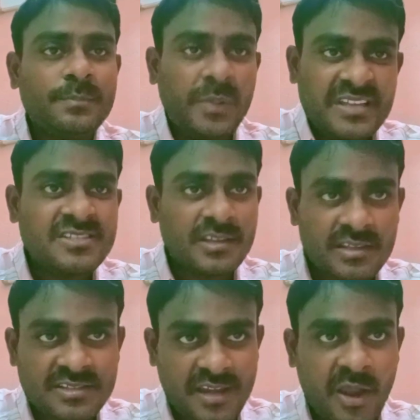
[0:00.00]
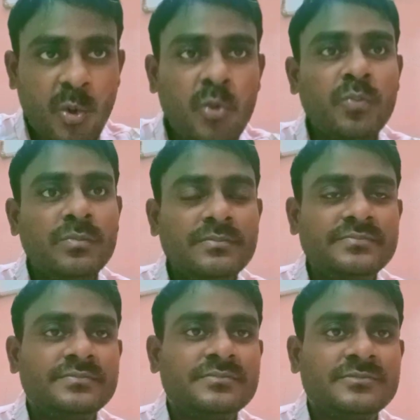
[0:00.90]
Please stay home
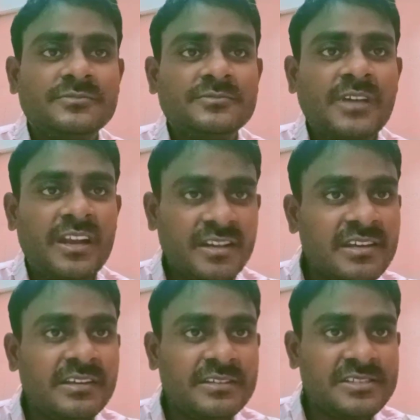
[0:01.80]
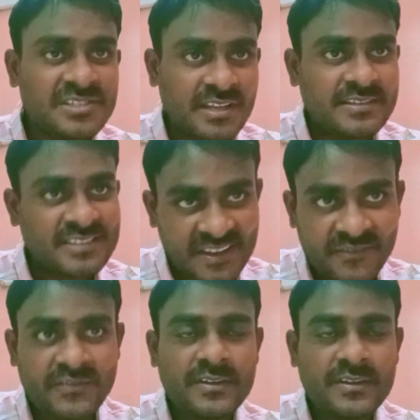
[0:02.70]
and stay safe.